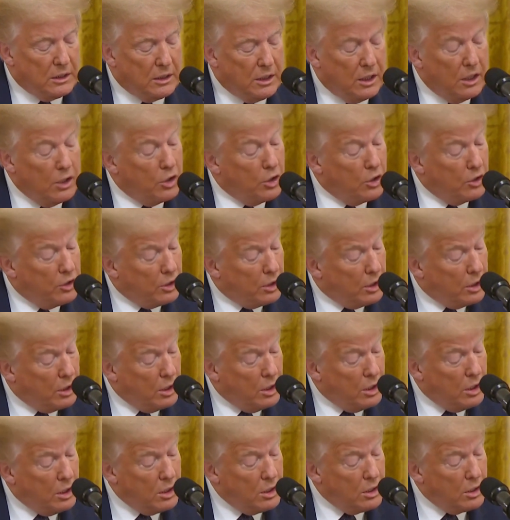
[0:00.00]
under the
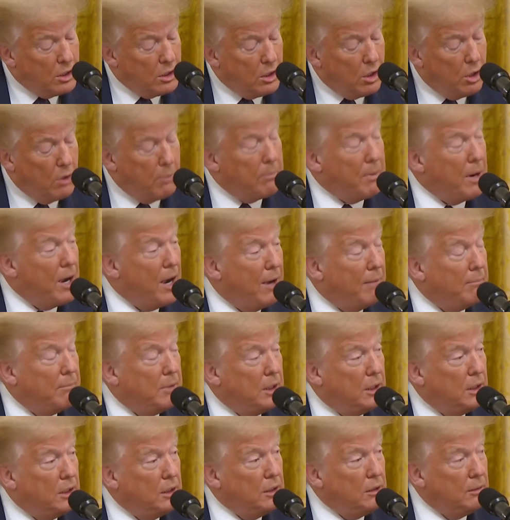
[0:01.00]

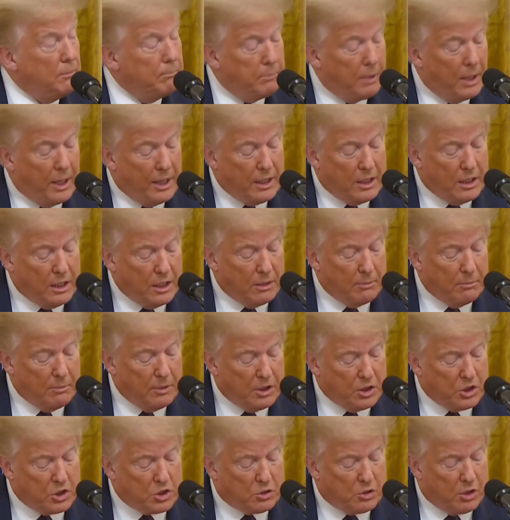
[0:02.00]
Obama-Biden
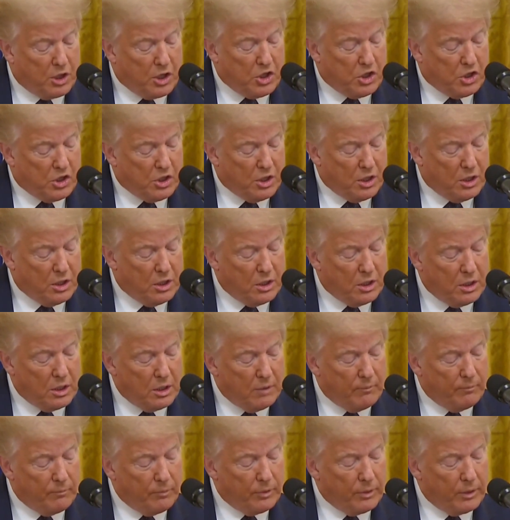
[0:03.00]
administration,
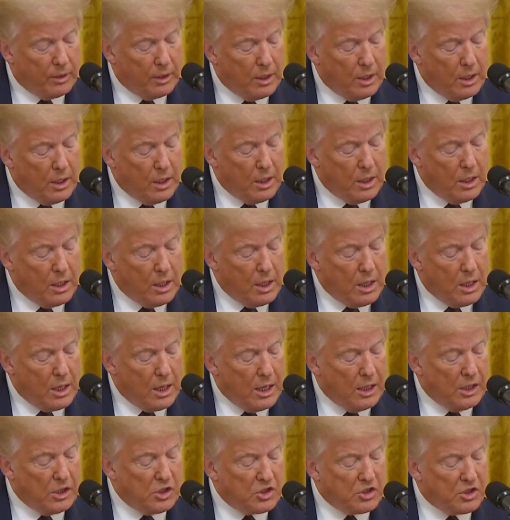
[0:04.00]

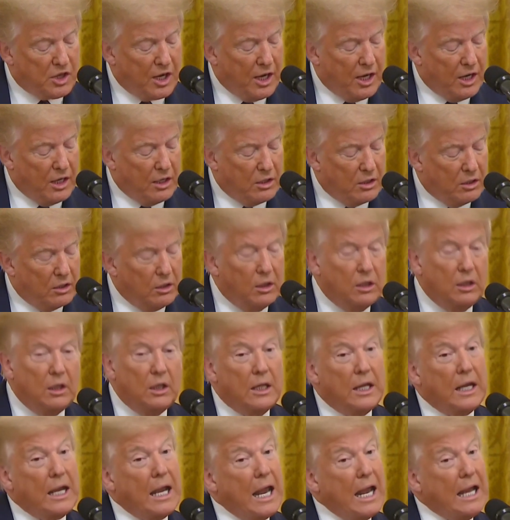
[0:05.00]
and scandal
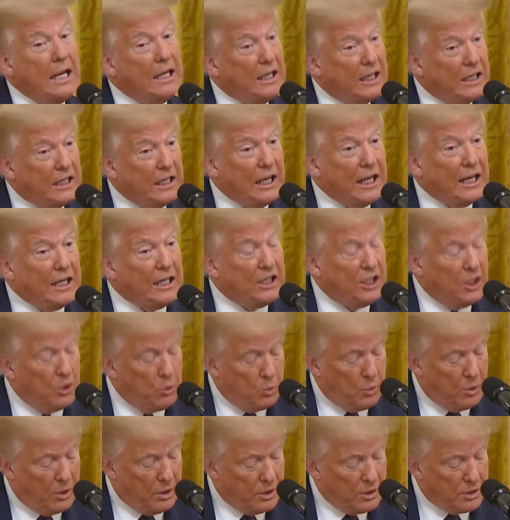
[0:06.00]
and neglect it
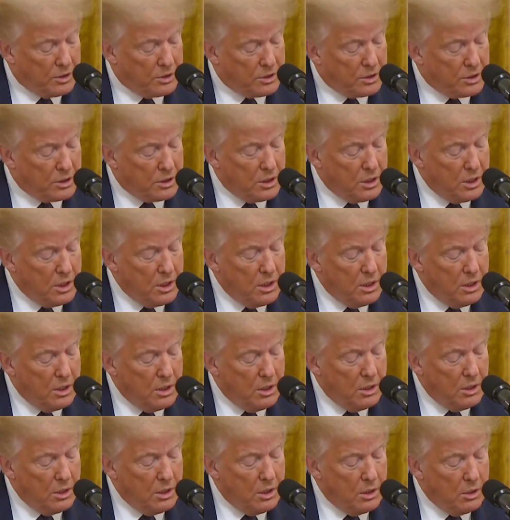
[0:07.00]
was,
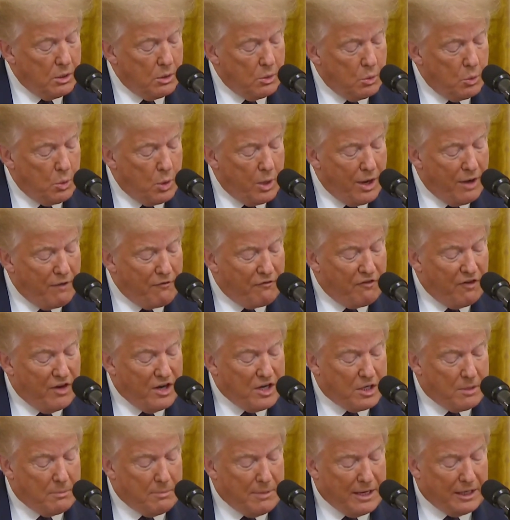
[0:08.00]
we have
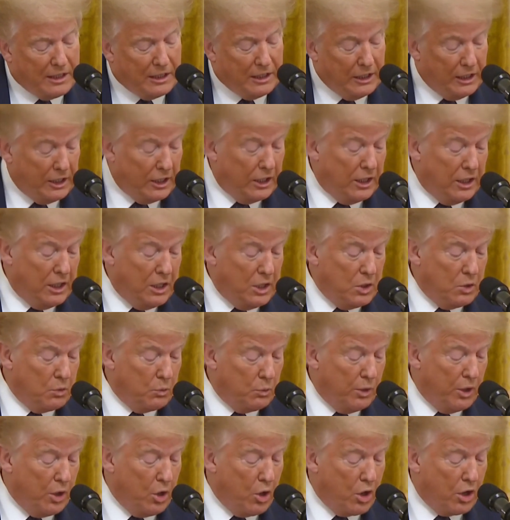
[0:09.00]
fundamentally
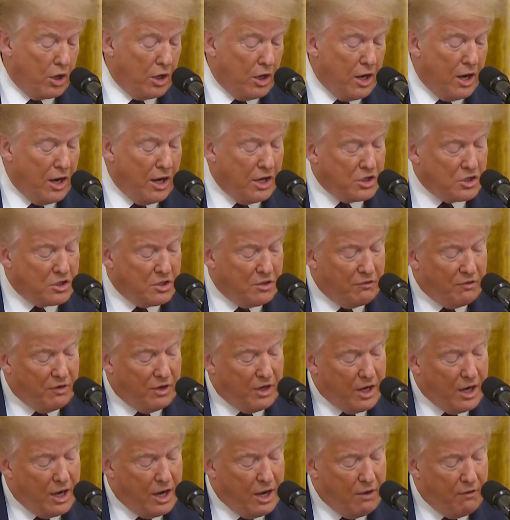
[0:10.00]
reorganized the
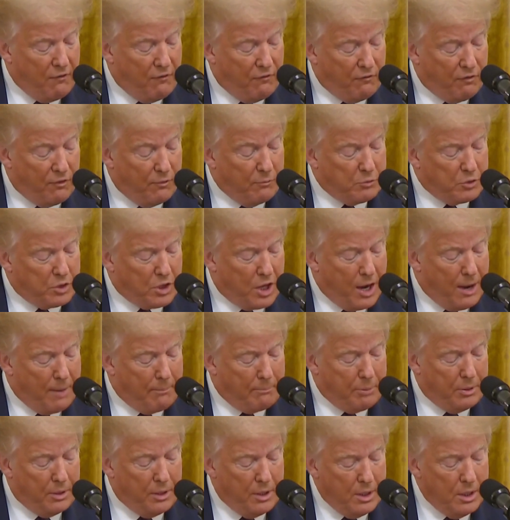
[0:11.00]
VA from
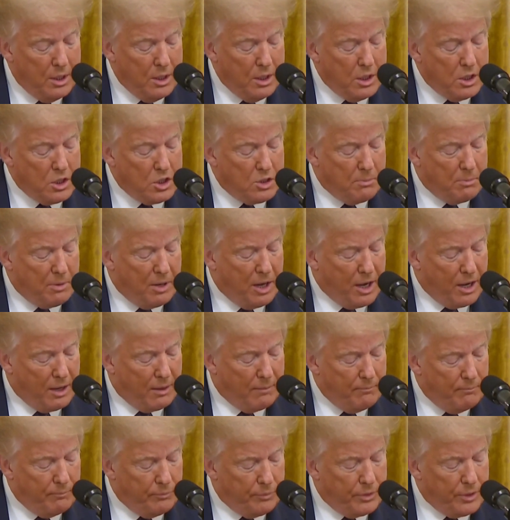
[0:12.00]
top to
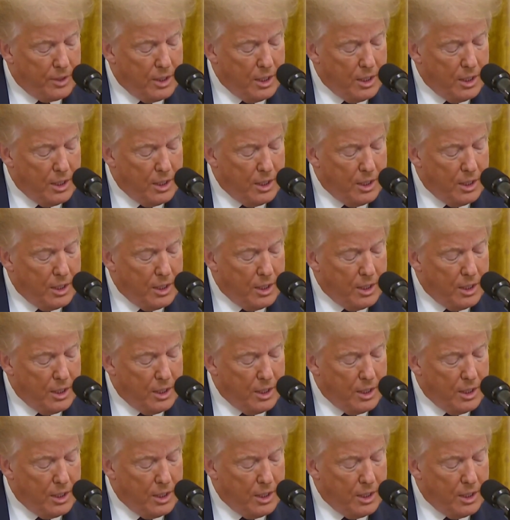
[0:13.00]
bottom,